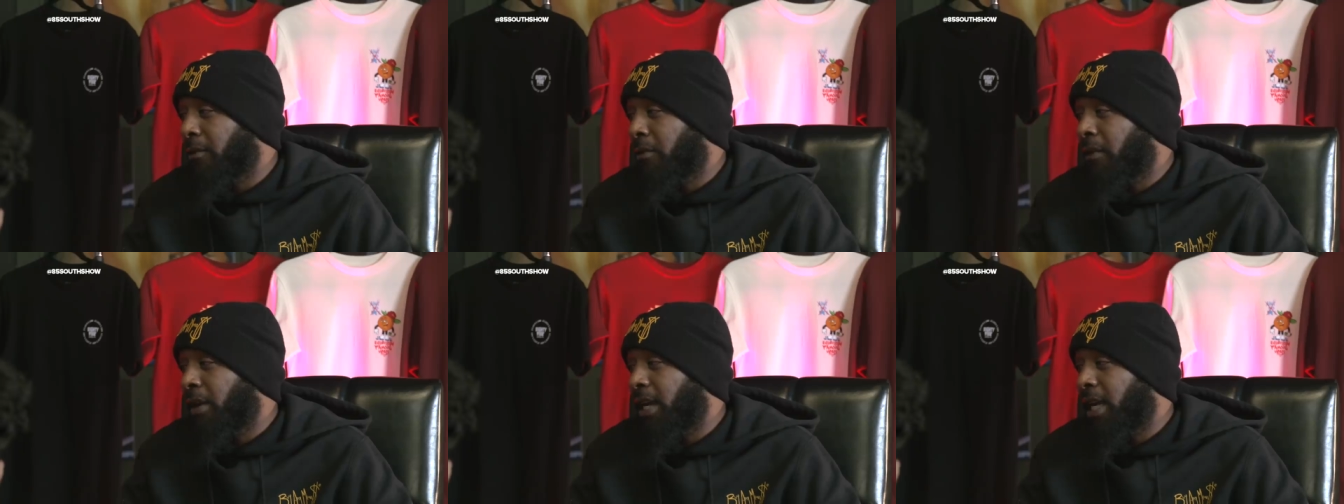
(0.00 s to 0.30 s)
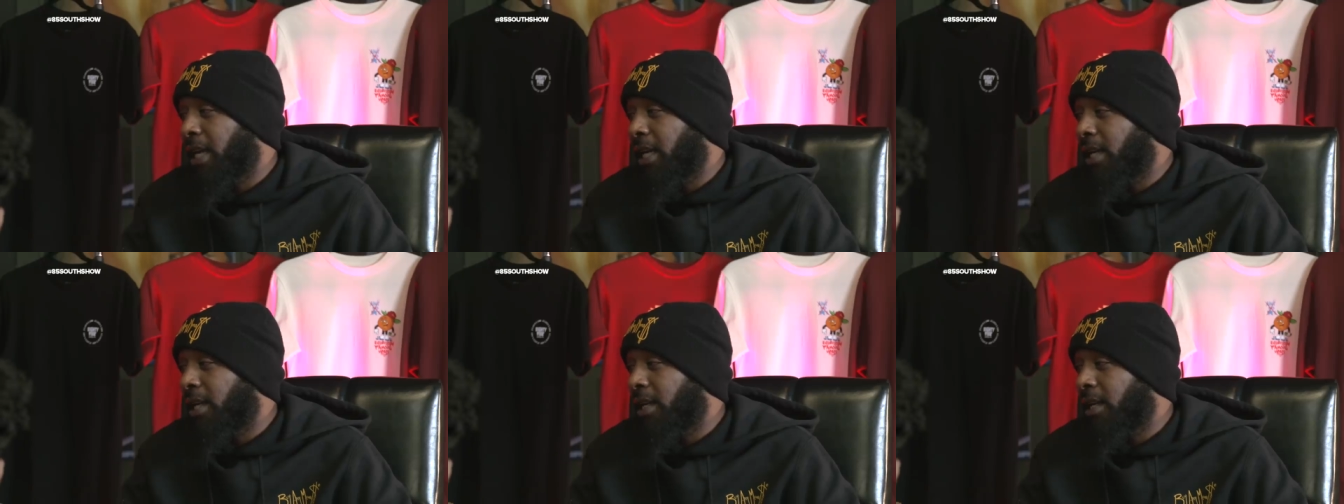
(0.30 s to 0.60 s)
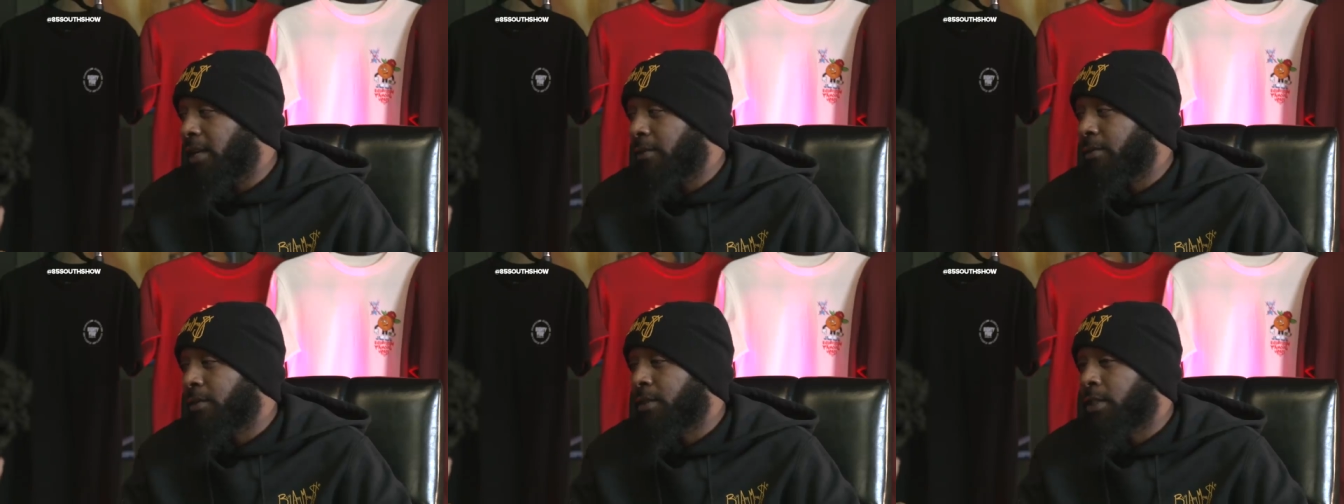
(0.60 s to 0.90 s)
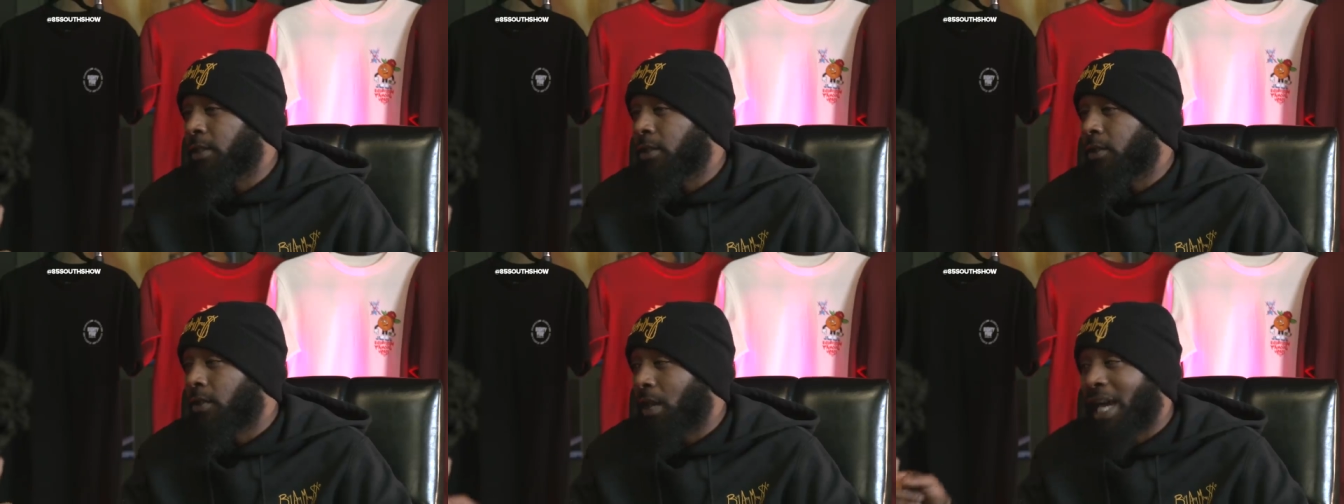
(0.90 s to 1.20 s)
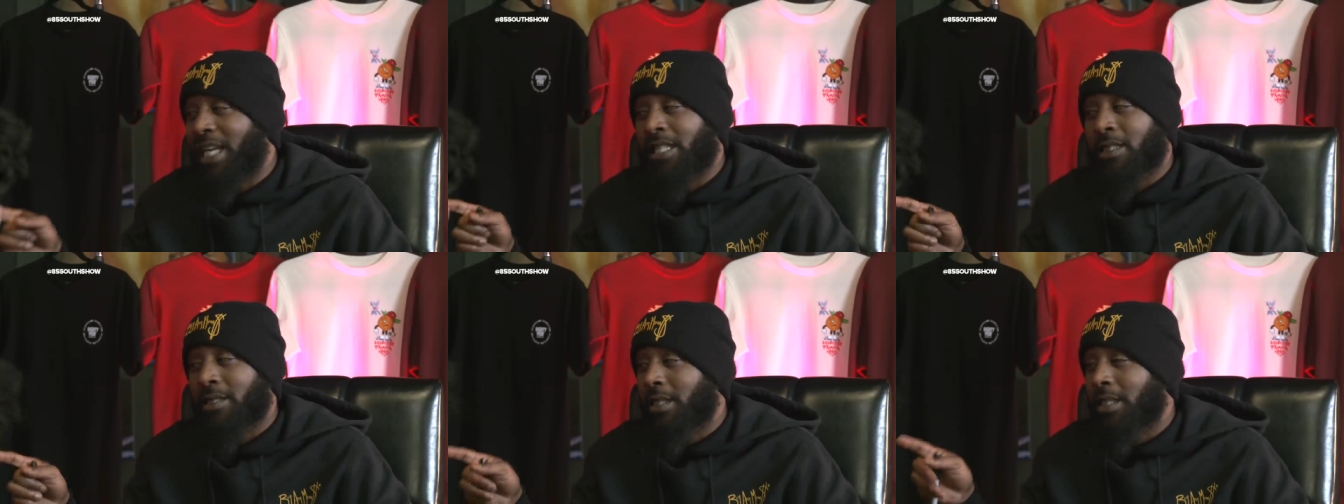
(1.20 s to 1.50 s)
and find that episode,
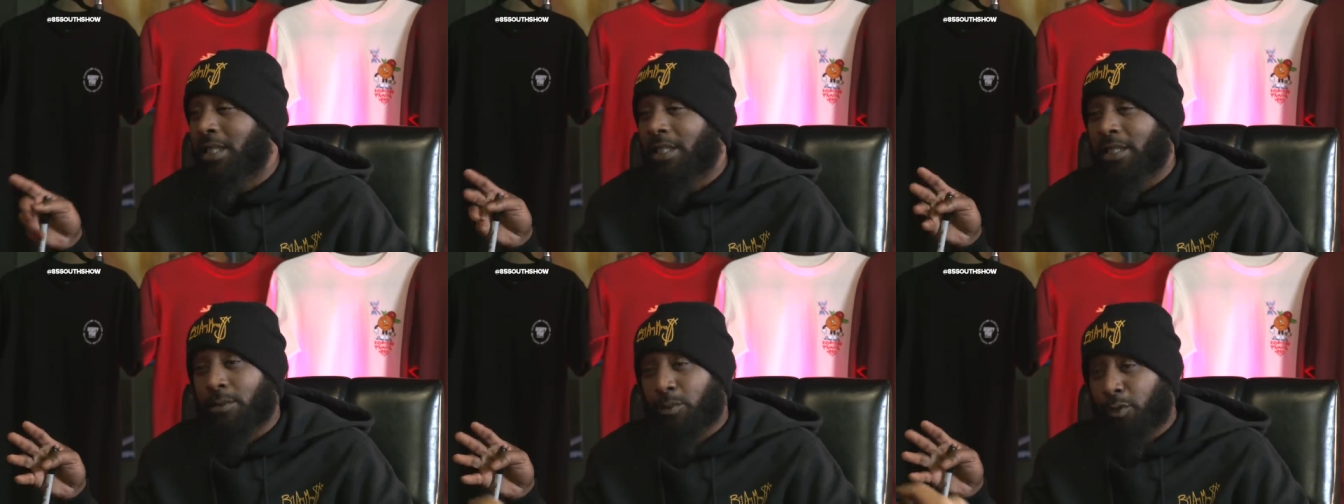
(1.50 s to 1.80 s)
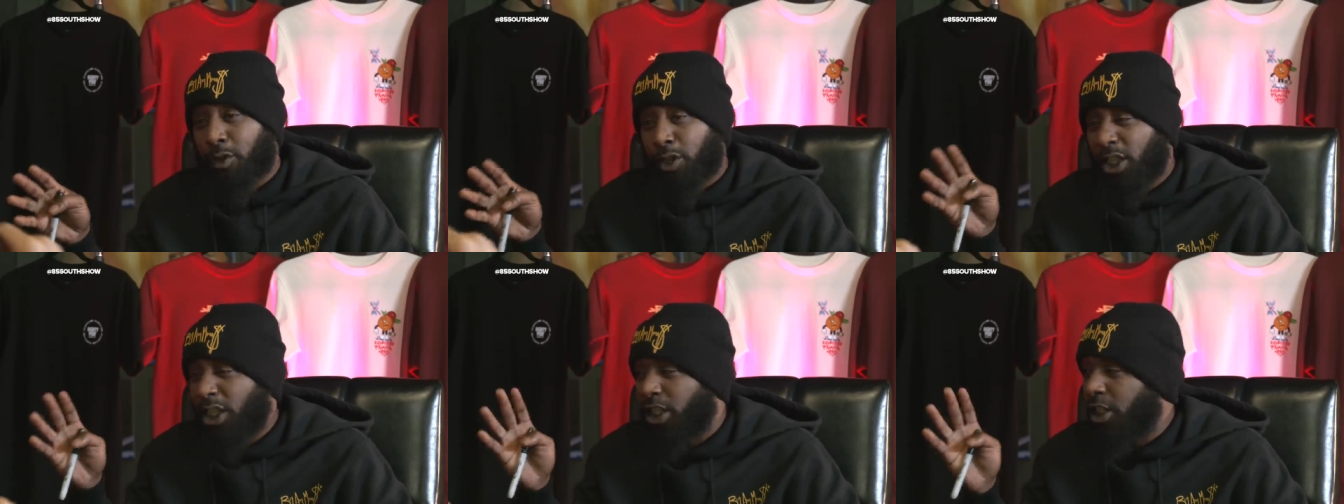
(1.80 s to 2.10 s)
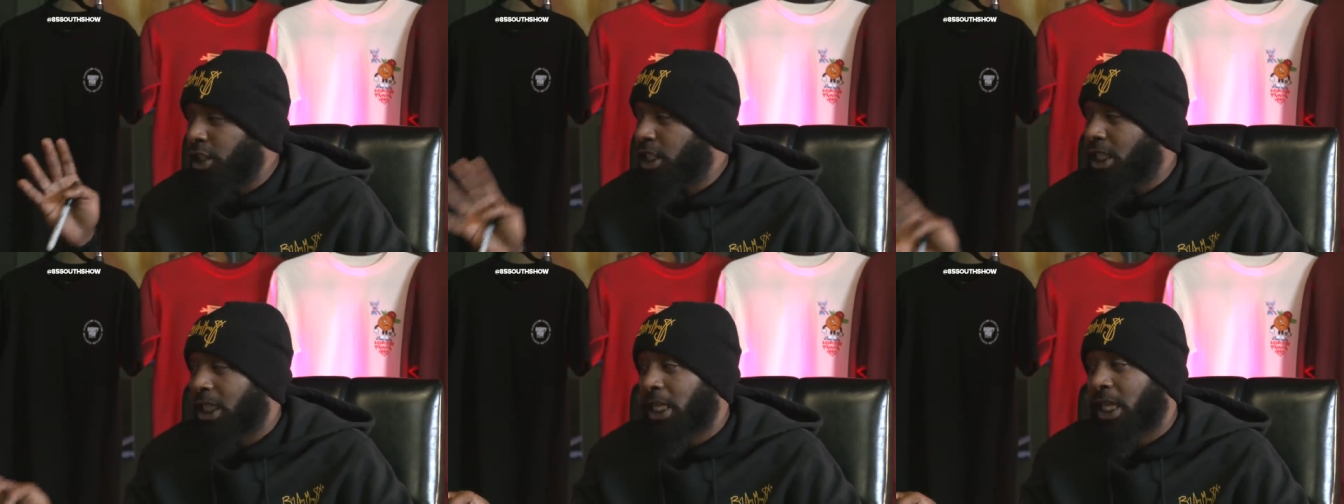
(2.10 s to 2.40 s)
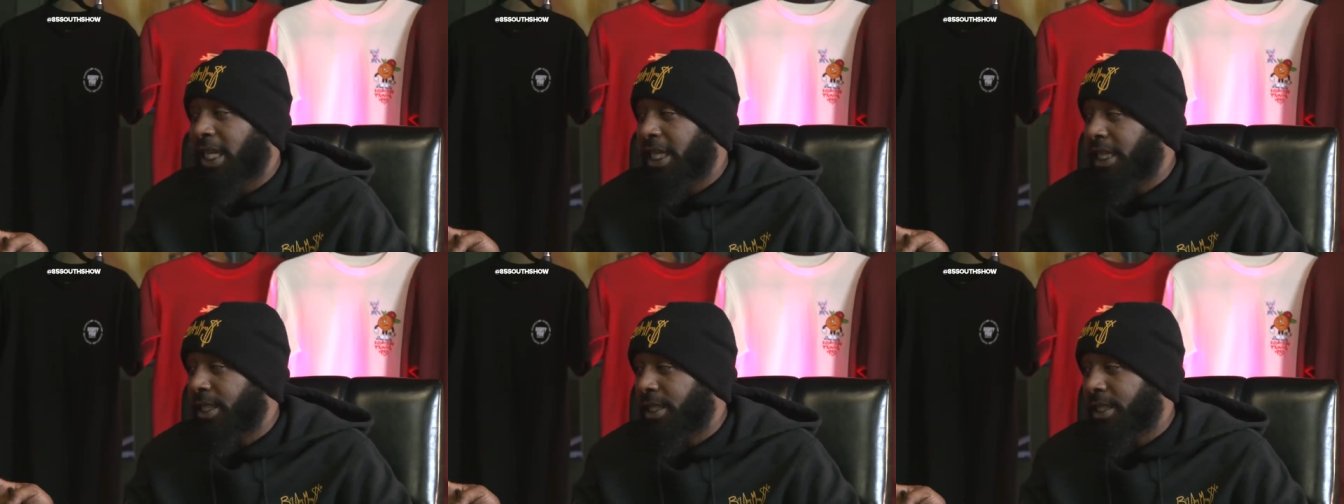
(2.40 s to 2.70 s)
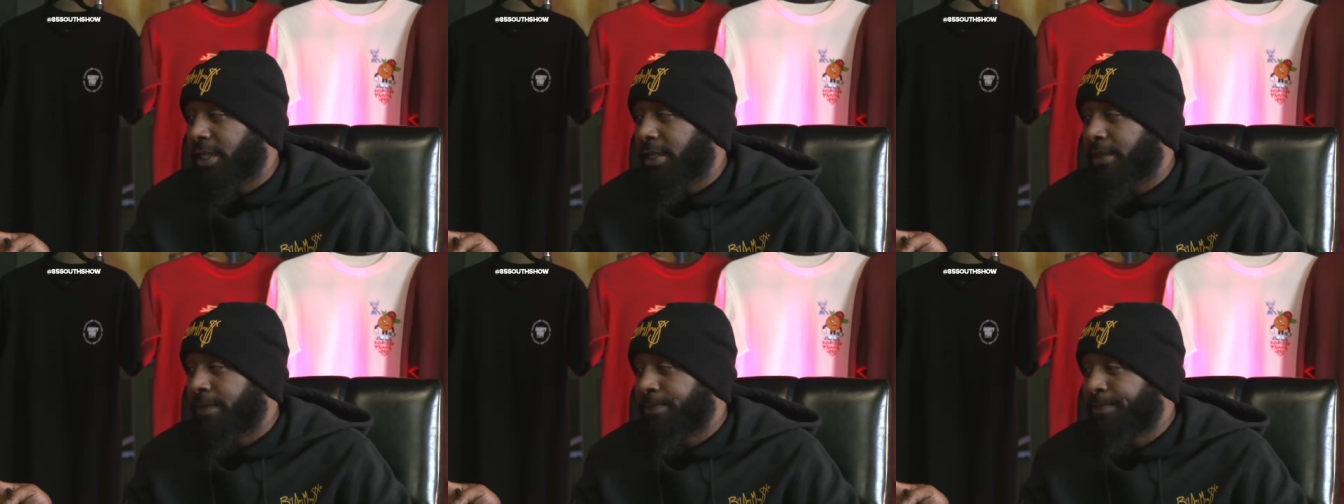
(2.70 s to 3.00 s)
I said some shit just like
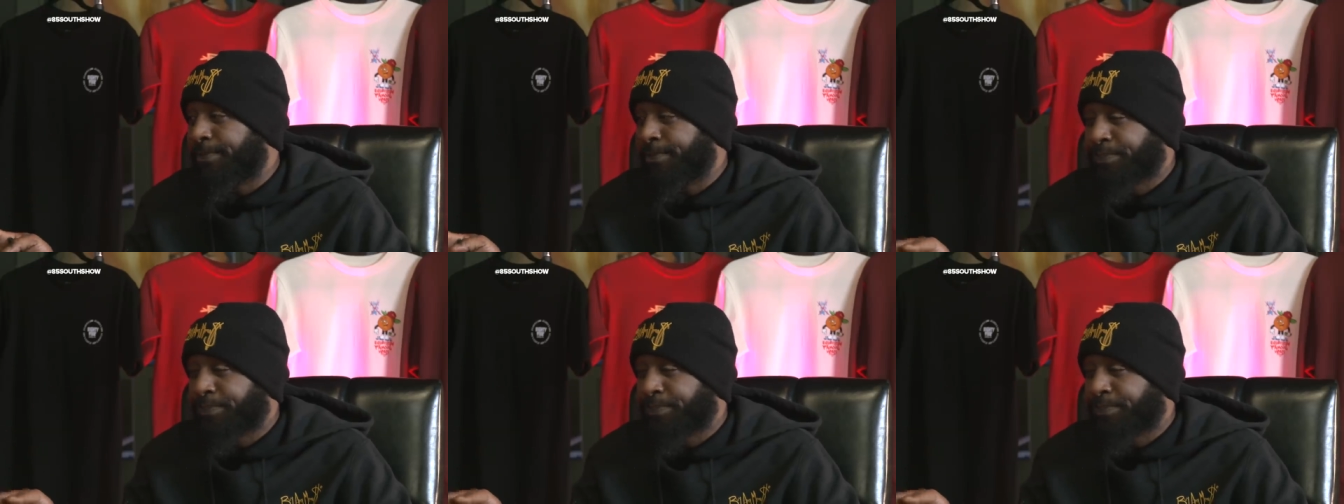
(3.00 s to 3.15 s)
that.